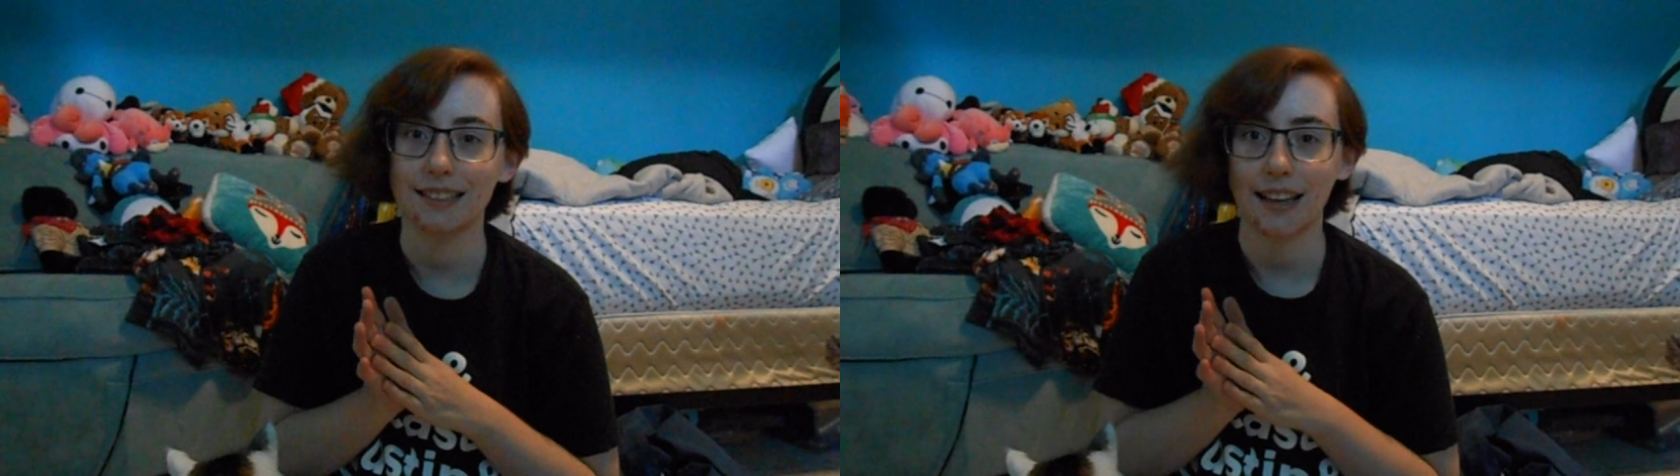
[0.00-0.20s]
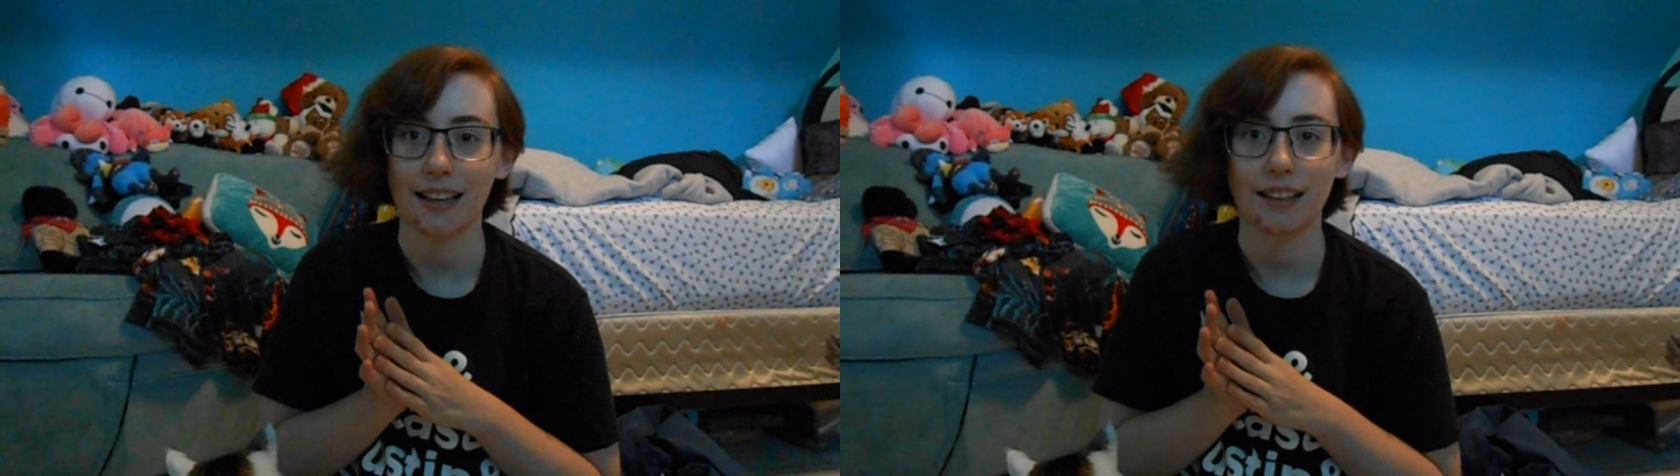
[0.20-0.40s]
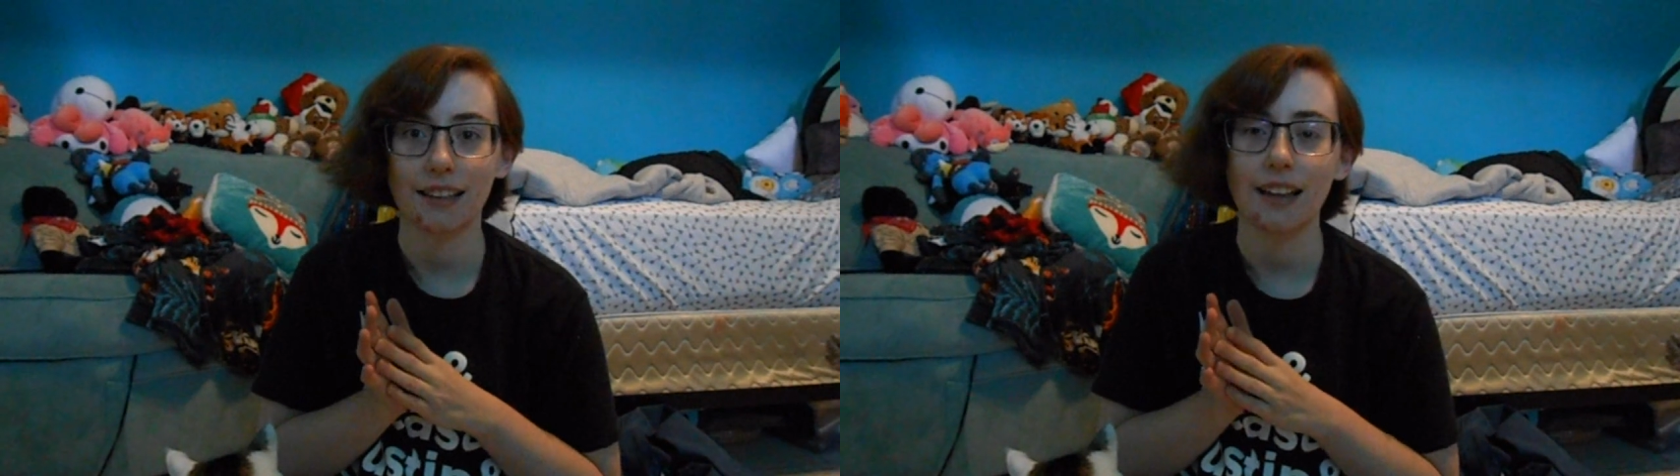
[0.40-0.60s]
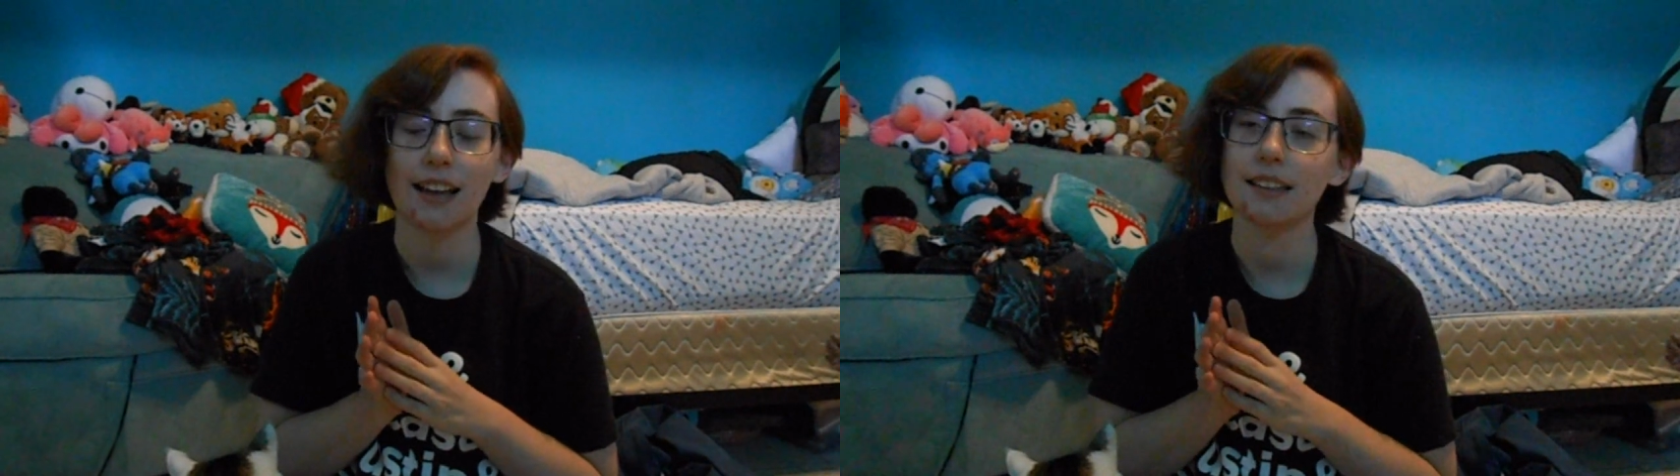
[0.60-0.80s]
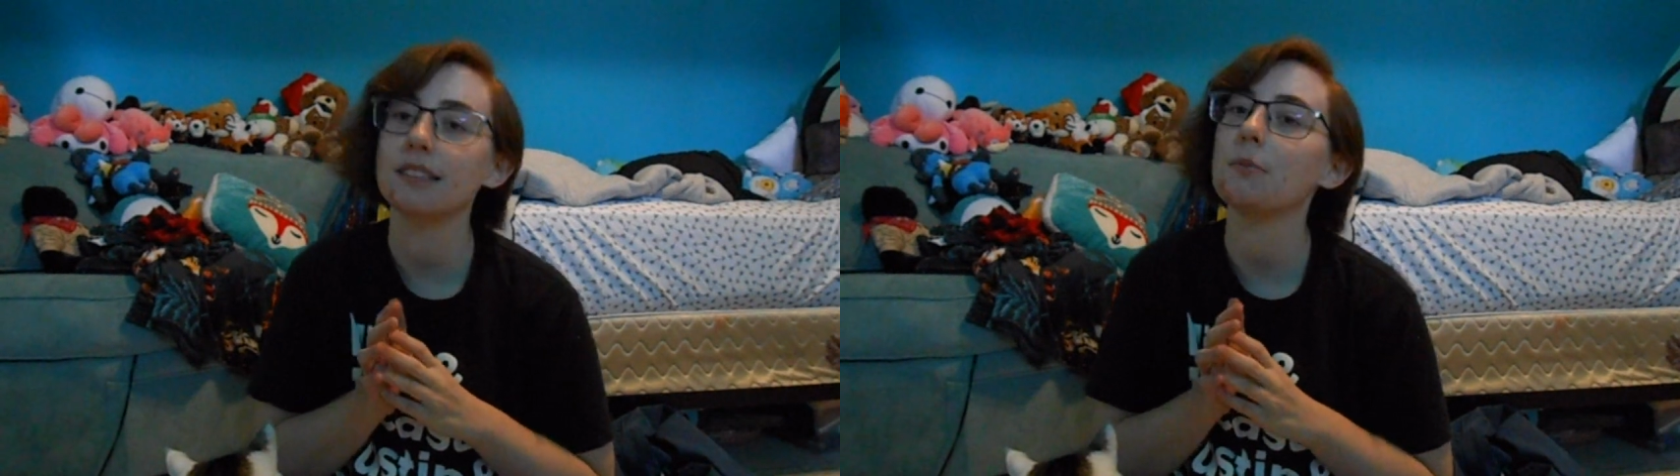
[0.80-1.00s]
exactly,
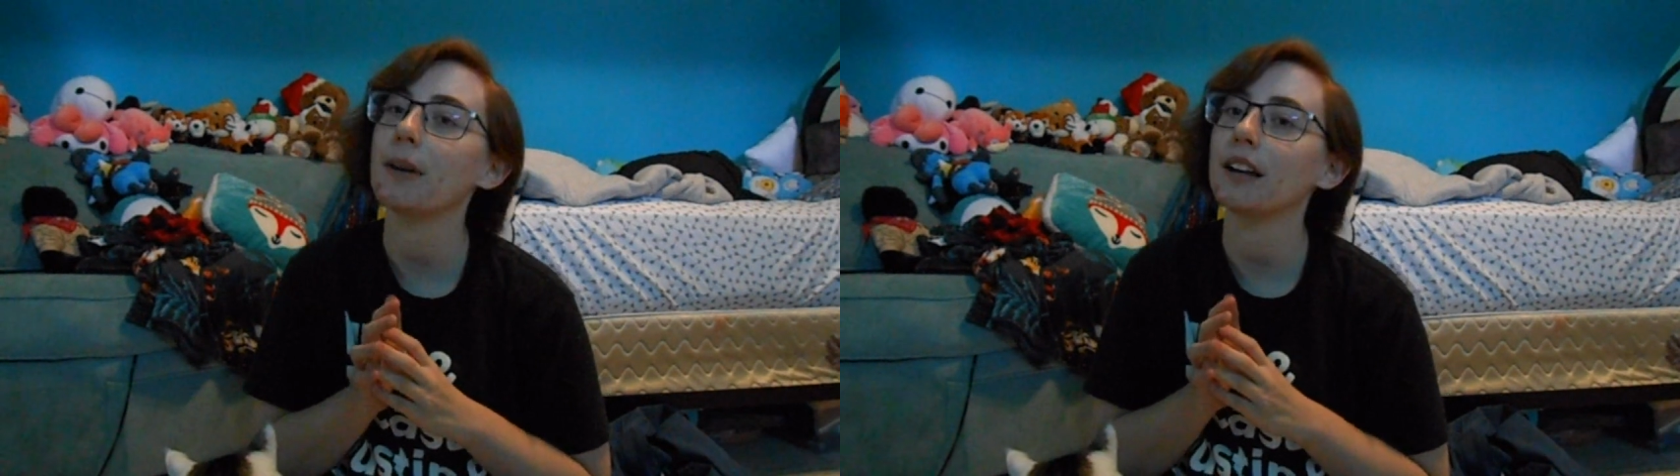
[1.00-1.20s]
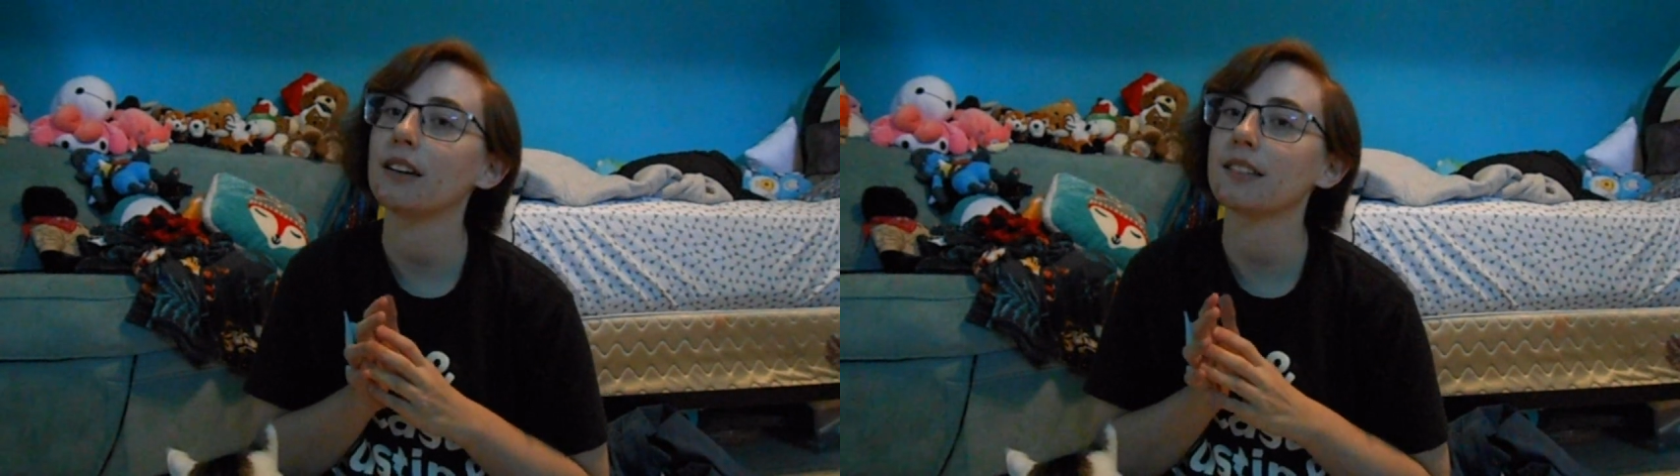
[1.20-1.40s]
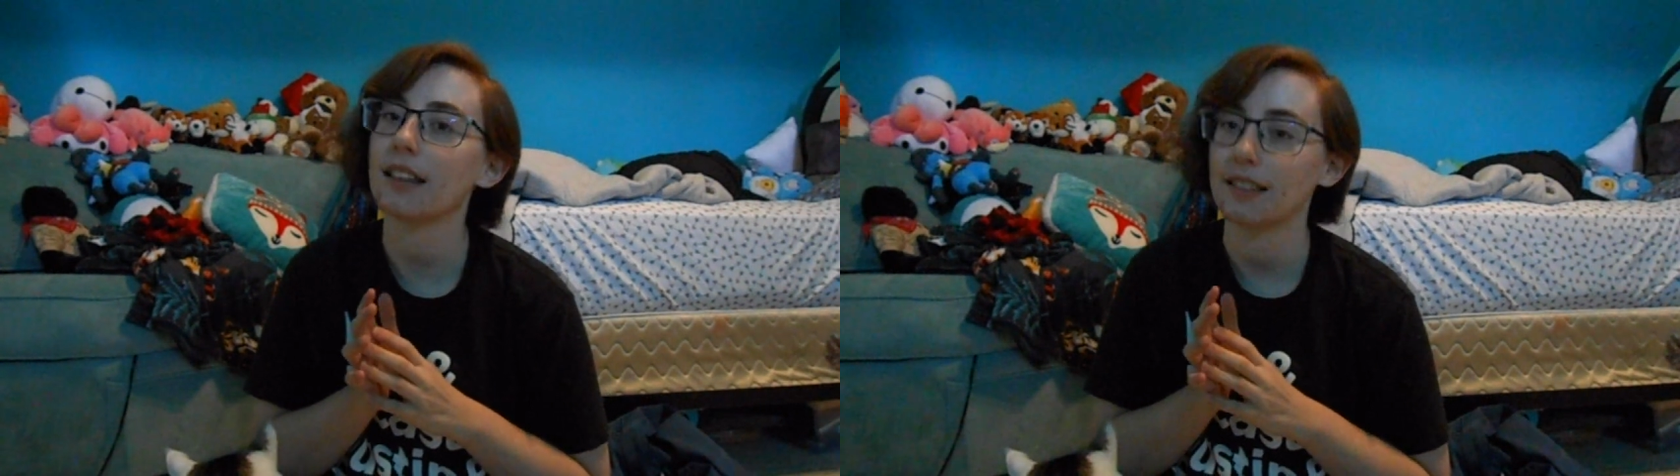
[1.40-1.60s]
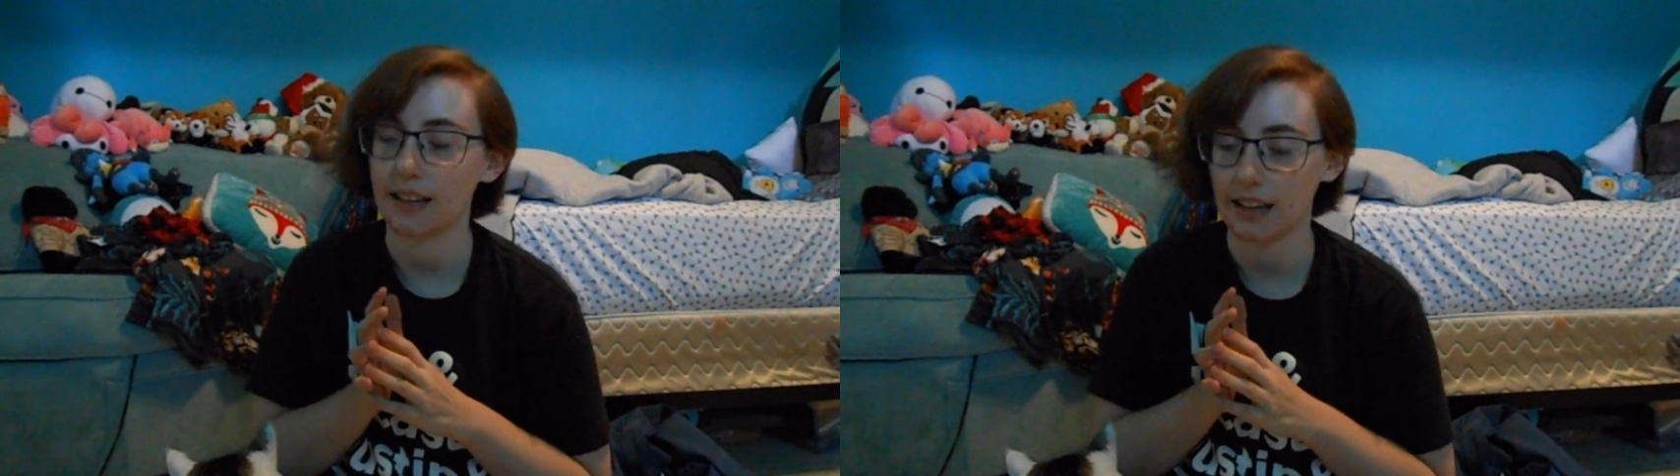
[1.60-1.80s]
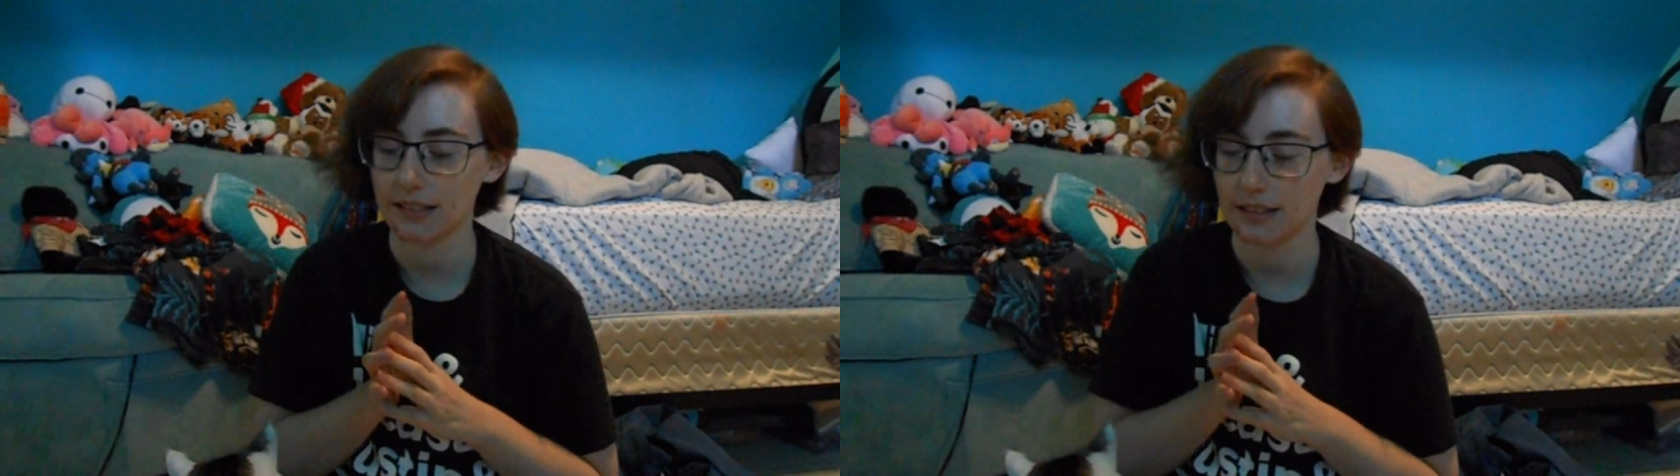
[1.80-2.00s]
as the bears and
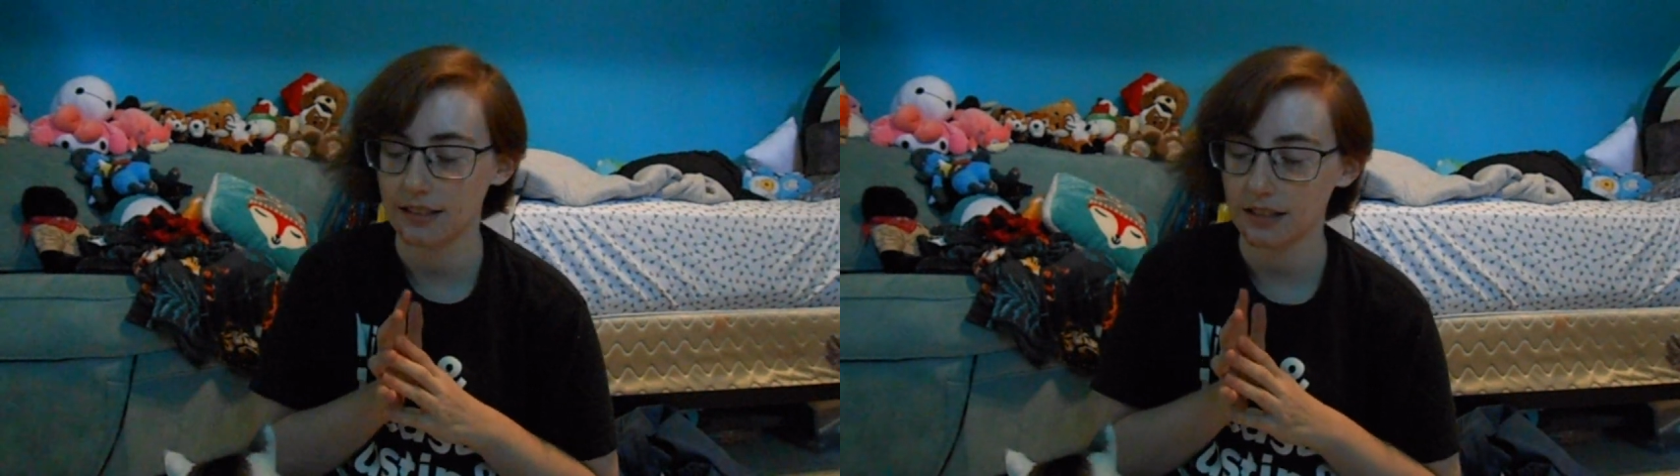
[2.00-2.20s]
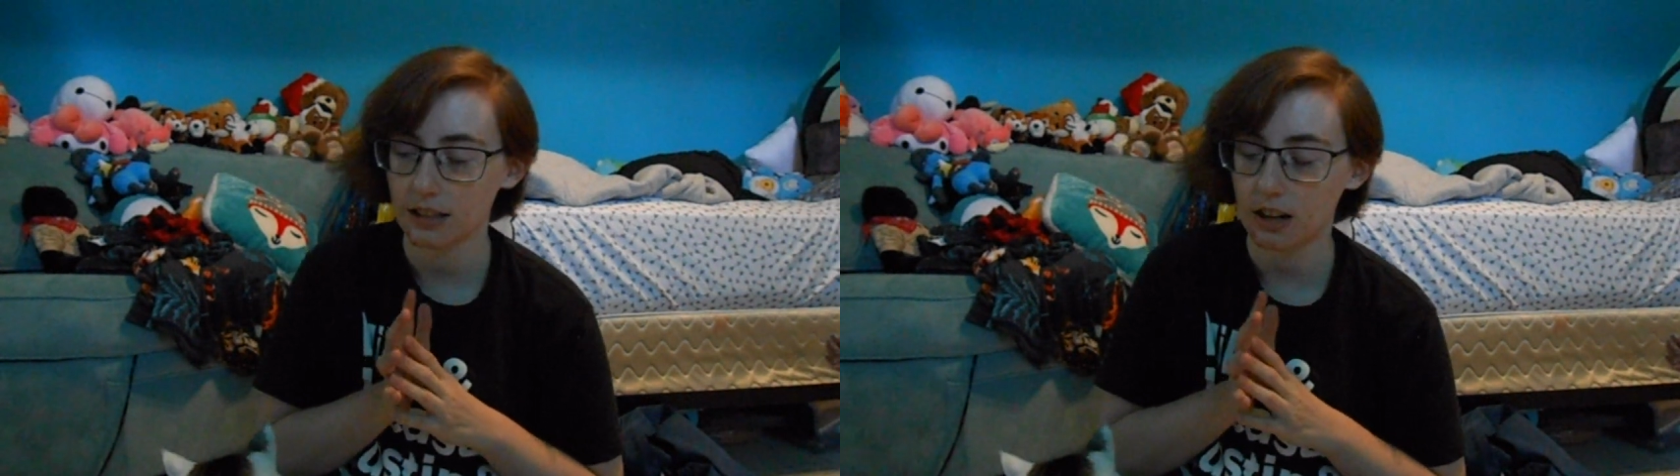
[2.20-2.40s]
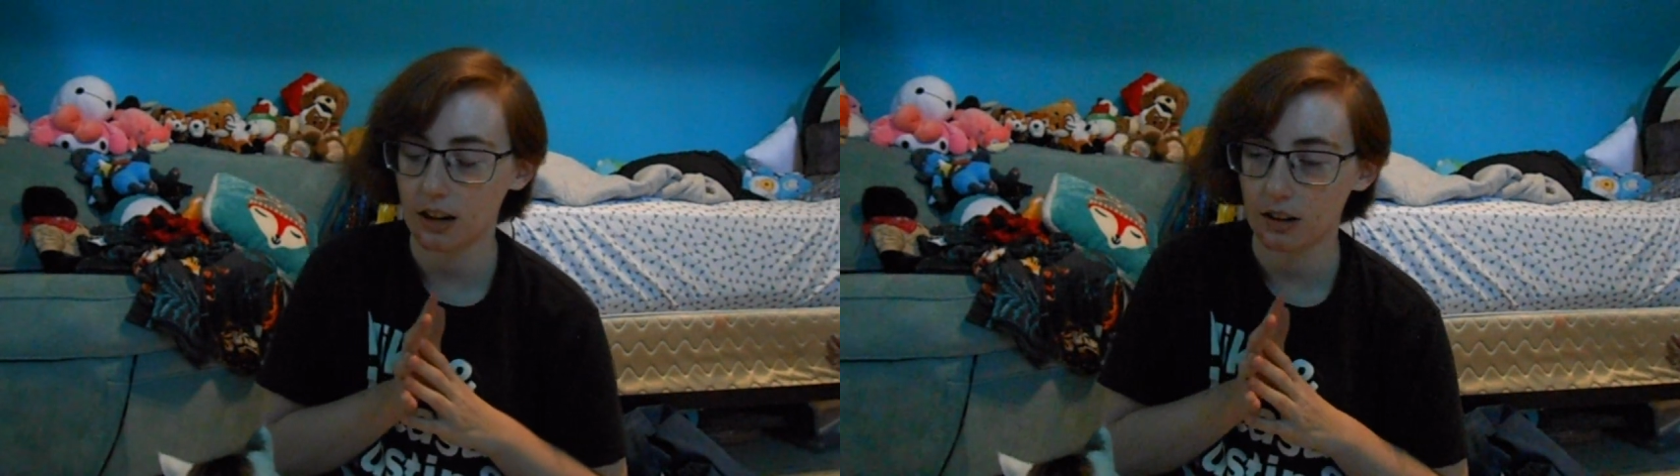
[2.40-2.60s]
the cousins are